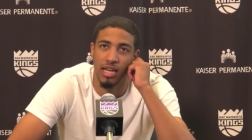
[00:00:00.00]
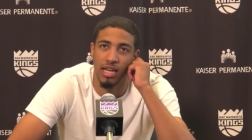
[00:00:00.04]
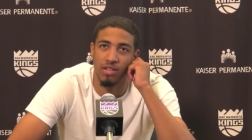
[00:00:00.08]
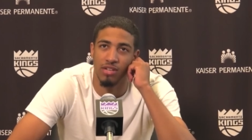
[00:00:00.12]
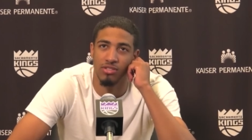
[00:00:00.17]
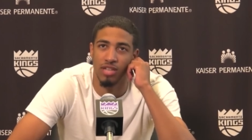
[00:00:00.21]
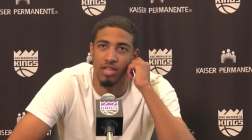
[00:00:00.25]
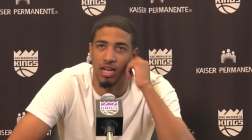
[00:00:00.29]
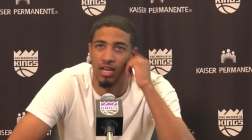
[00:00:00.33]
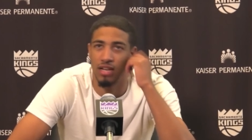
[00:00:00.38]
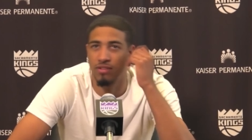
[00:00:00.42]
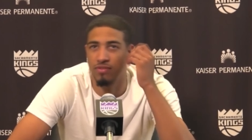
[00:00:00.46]

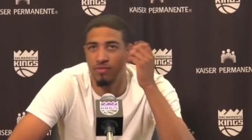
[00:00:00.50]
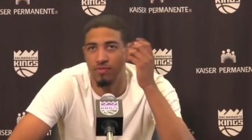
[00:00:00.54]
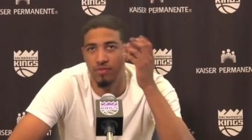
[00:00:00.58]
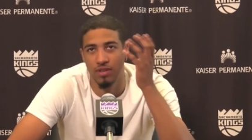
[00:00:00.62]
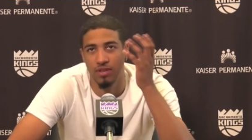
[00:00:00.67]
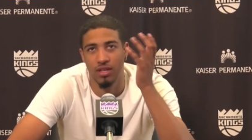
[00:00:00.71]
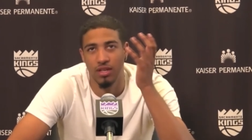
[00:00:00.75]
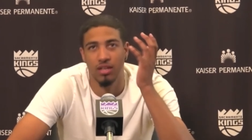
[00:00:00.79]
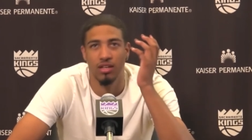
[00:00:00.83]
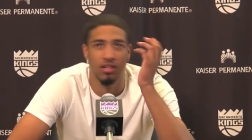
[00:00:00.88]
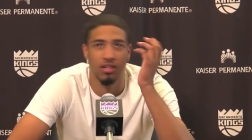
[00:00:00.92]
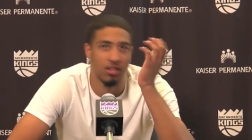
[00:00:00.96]
outside of
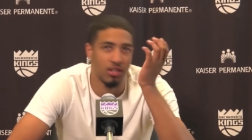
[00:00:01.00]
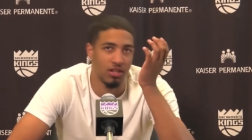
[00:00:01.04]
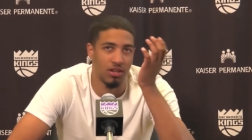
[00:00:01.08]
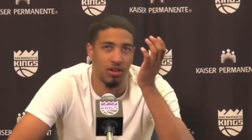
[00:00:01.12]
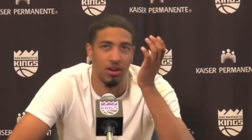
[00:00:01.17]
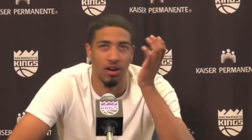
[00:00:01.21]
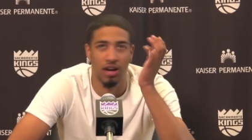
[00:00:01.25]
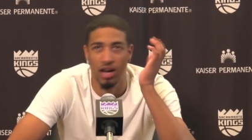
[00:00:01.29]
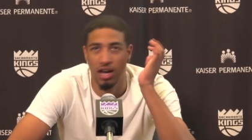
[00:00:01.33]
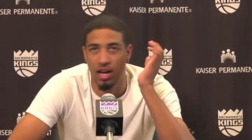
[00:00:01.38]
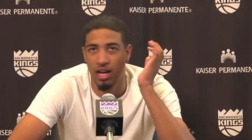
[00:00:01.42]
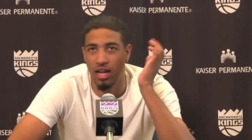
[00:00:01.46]
you
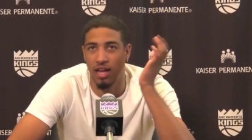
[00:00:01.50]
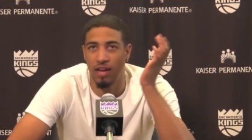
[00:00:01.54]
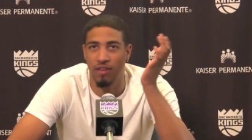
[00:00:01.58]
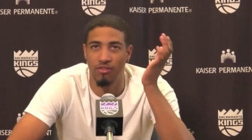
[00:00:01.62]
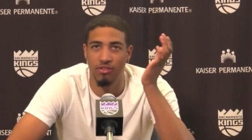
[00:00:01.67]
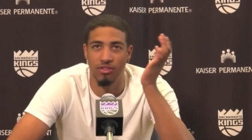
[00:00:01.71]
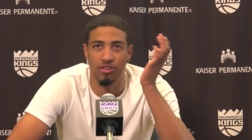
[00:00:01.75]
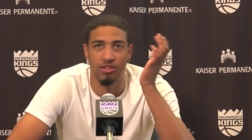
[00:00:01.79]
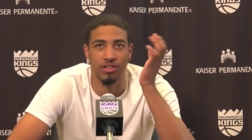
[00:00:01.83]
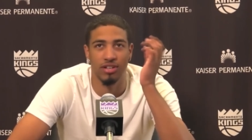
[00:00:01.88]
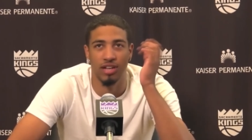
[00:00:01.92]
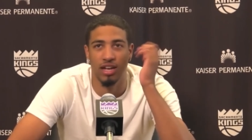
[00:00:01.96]
know
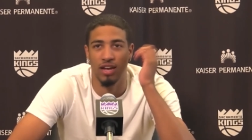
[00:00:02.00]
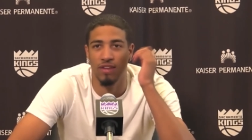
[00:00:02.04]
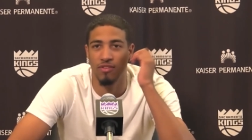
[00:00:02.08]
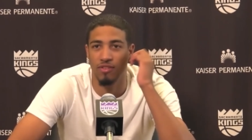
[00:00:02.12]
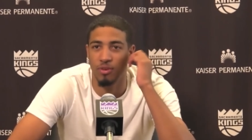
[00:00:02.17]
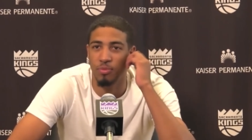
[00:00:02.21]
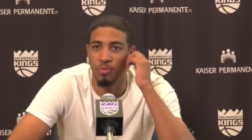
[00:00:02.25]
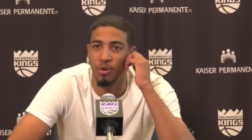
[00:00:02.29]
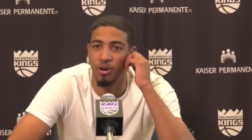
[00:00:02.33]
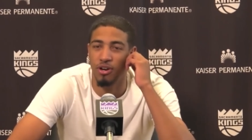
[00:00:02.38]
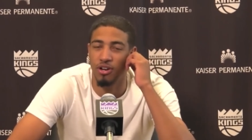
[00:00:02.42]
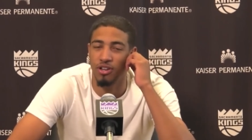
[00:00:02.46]
every
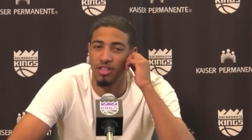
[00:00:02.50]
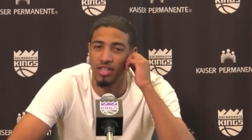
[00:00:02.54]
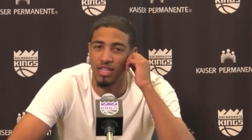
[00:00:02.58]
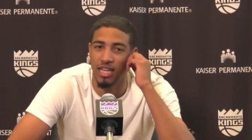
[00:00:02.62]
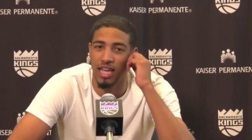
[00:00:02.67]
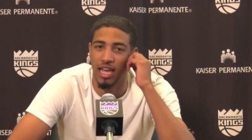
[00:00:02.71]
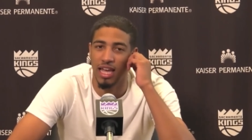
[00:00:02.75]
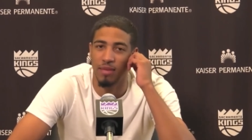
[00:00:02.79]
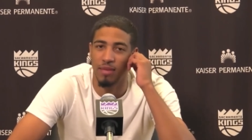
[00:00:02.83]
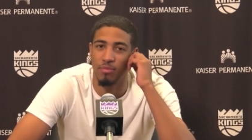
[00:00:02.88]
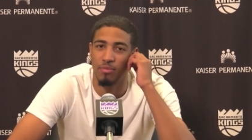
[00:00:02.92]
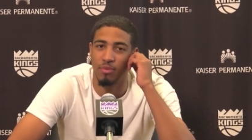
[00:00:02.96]
every part of the
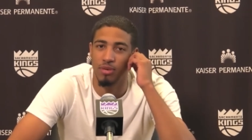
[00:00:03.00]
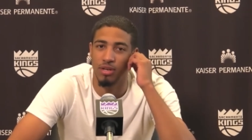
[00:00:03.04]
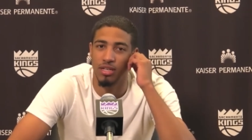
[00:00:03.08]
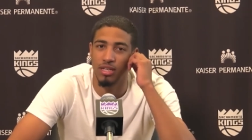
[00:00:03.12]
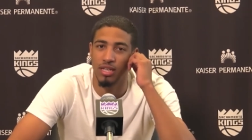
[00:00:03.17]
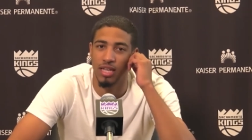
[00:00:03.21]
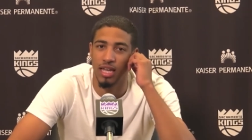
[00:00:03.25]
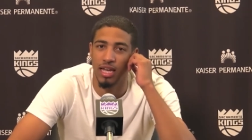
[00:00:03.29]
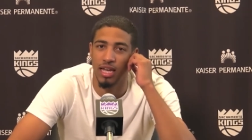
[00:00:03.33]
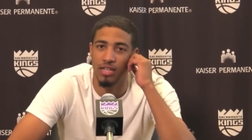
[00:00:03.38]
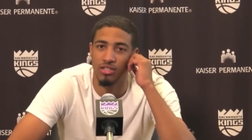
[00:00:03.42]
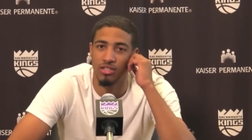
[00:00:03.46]
game. But
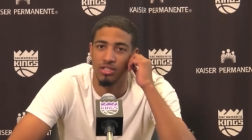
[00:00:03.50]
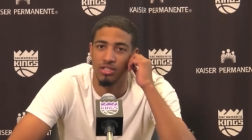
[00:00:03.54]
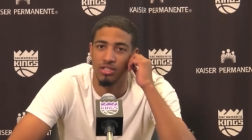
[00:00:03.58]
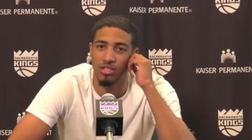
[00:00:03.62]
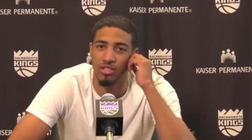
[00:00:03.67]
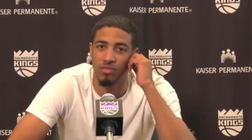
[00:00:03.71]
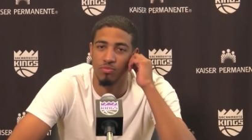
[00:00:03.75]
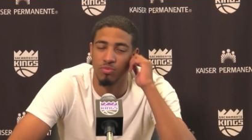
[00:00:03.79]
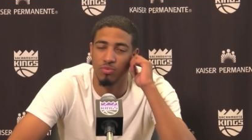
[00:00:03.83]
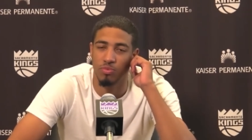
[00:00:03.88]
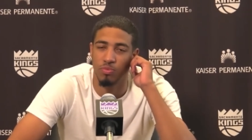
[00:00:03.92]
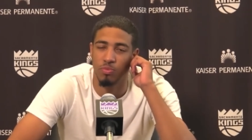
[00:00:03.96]
yeah, just
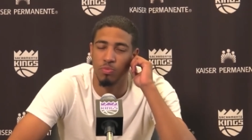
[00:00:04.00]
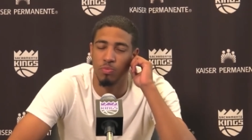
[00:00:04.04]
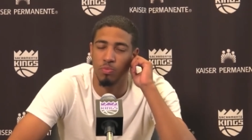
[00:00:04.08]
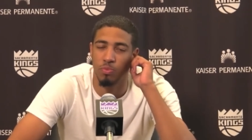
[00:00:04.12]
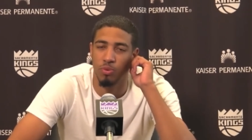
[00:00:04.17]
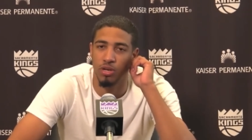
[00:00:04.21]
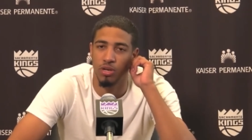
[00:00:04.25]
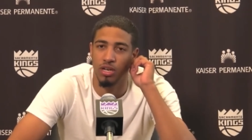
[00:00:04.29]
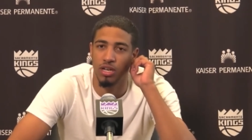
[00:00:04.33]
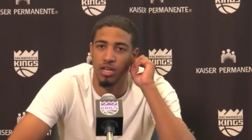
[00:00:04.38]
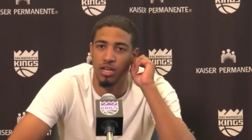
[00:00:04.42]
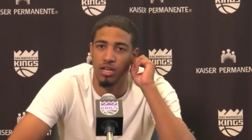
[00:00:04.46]

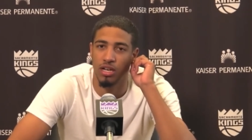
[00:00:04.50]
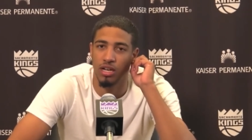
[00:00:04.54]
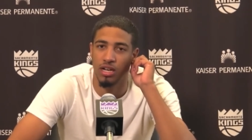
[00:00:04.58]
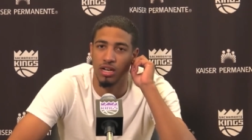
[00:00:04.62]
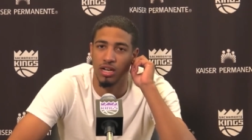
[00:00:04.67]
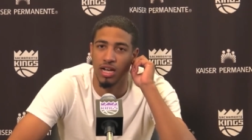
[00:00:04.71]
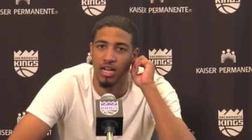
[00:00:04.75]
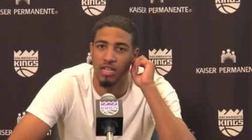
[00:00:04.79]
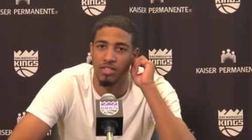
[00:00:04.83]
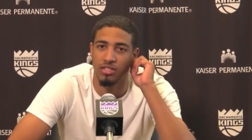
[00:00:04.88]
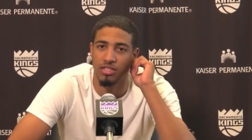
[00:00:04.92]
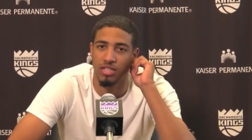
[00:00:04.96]
putting a, a
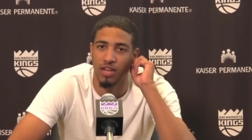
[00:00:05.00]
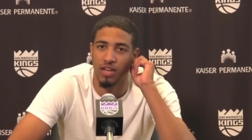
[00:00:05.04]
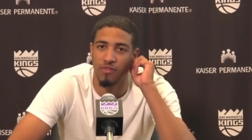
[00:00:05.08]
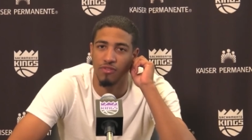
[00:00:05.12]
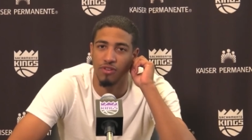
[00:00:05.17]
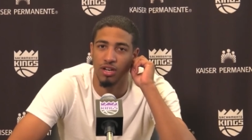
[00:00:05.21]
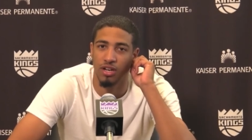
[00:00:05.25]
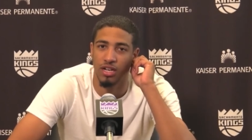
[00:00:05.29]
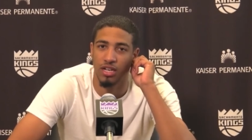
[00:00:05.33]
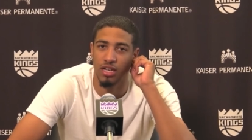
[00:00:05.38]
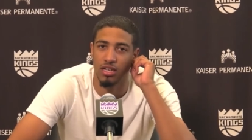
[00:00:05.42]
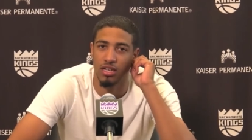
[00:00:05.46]
conscious
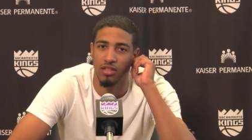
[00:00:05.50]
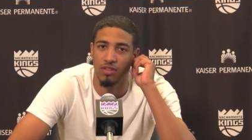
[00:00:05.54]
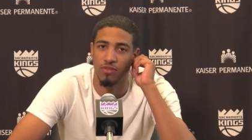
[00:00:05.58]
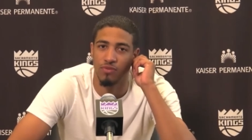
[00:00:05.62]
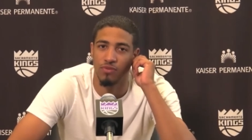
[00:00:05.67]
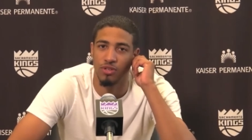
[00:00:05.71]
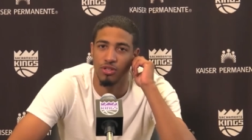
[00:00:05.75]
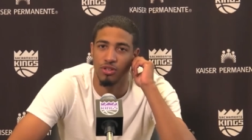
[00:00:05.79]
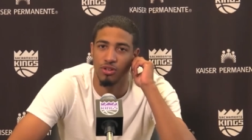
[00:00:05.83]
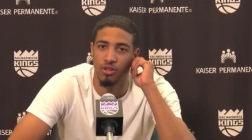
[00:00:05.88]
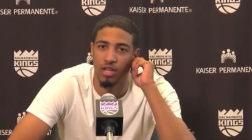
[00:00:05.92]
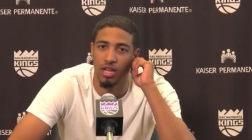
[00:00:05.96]
effort on getting to the
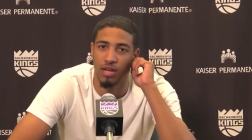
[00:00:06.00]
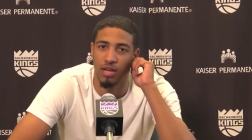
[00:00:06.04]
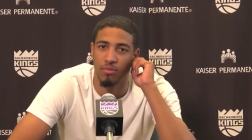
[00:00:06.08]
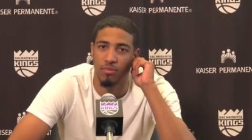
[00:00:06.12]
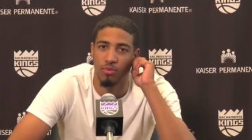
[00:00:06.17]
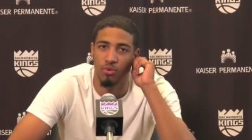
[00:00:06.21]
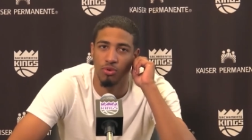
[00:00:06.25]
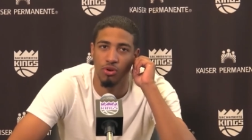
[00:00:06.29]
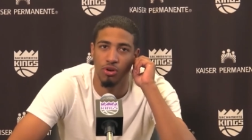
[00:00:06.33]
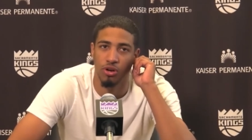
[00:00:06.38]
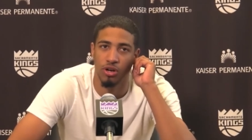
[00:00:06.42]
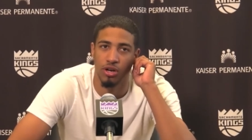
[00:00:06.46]
free throw line
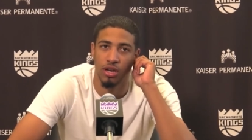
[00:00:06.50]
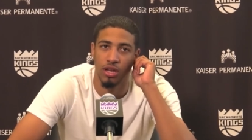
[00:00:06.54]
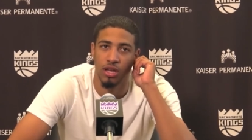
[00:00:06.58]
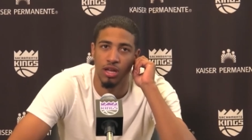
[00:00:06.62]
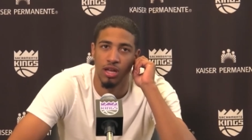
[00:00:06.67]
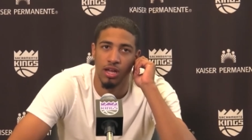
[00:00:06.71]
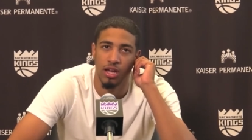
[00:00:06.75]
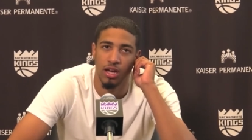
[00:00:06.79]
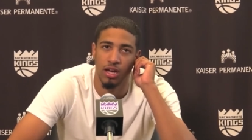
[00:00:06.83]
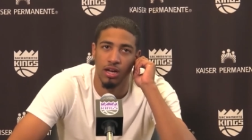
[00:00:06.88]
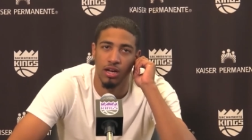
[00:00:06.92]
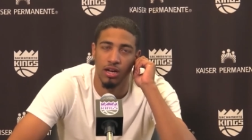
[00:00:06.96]
more and
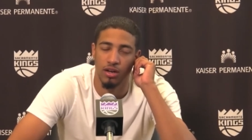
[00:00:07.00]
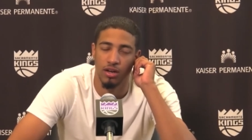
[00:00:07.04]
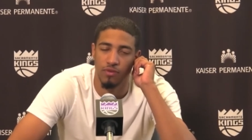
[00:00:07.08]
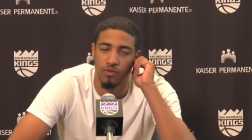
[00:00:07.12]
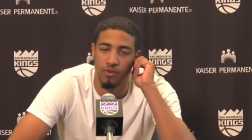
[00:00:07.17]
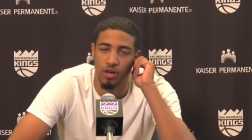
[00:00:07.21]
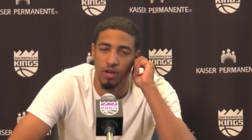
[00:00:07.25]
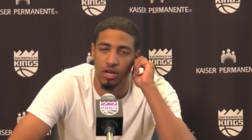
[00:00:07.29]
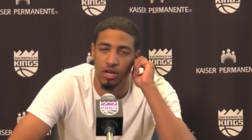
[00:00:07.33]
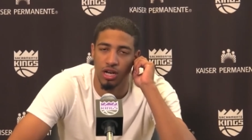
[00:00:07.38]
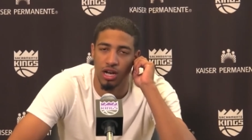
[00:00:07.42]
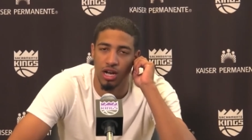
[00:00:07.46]
uh,
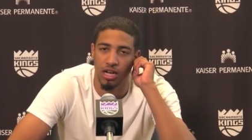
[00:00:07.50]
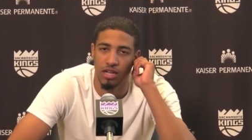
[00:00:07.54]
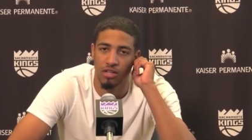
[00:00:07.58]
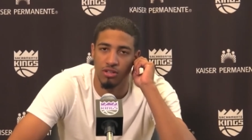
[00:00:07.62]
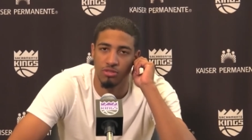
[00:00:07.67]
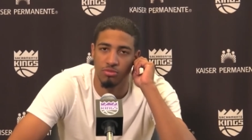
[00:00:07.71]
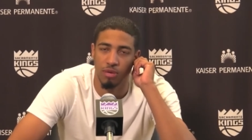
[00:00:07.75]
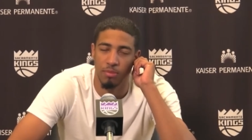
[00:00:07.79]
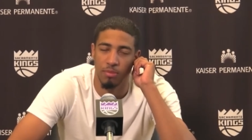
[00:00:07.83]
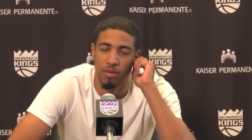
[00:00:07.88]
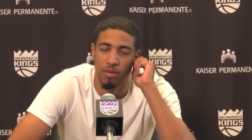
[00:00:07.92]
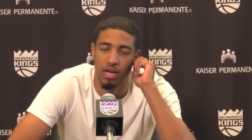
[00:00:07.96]
figuring out how to
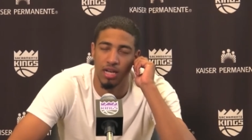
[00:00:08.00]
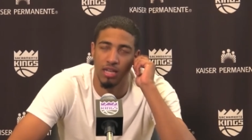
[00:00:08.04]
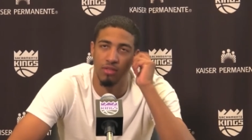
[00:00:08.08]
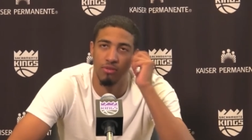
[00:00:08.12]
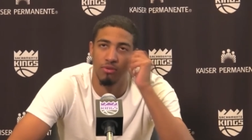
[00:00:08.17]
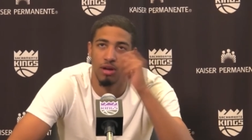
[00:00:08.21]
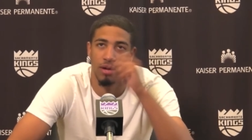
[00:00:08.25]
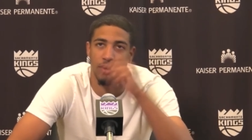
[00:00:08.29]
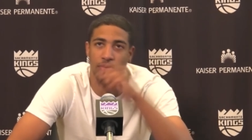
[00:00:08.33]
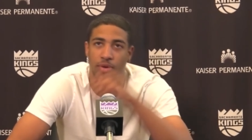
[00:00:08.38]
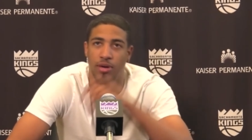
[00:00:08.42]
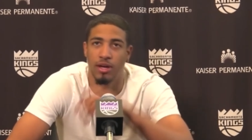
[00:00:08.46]
use my body the
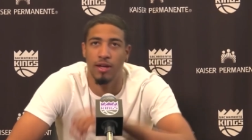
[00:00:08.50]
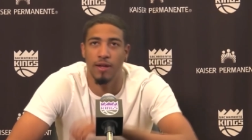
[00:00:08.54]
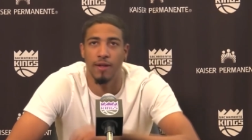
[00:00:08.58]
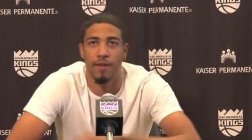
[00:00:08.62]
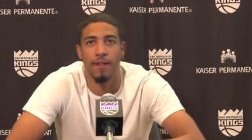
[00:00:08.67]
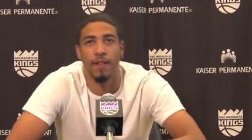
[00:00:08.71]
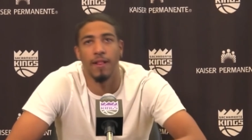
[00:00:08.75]
right way.